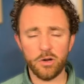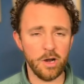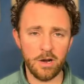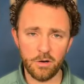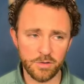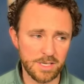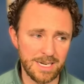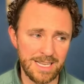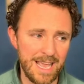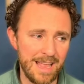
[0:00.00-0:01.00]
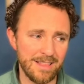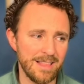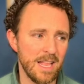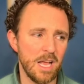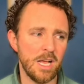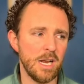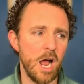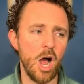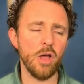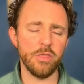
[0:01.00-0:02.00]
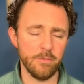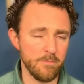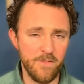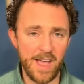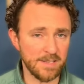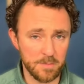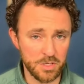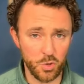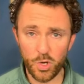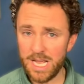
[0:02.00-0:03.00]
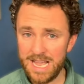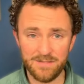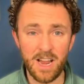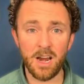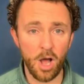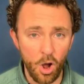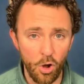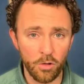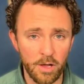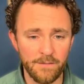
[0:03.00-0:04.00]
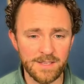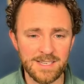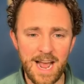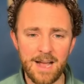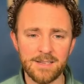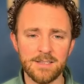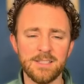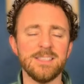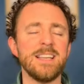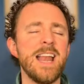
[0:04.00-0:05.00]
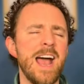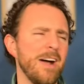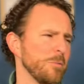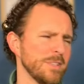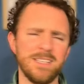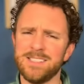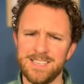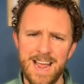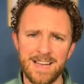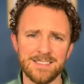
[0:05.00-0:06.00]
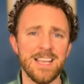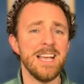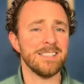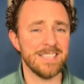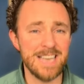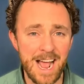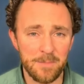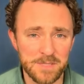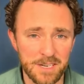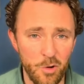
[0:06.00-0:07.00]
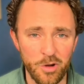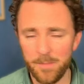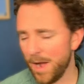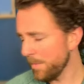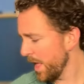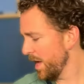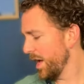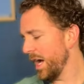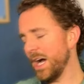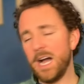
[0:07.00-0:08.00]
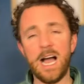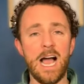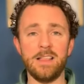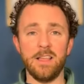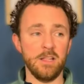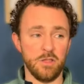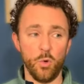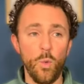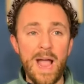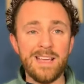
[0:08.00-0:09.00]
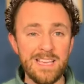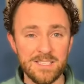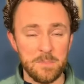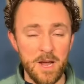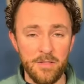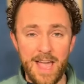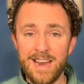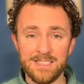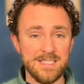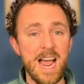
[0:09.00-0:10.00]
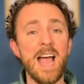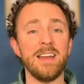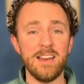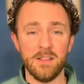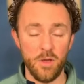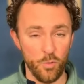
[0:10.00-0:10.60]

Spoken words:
Harrell is going to get the vast majority, if not all, of the snaps at quarterback. The wackiest beyond that is tight end, though.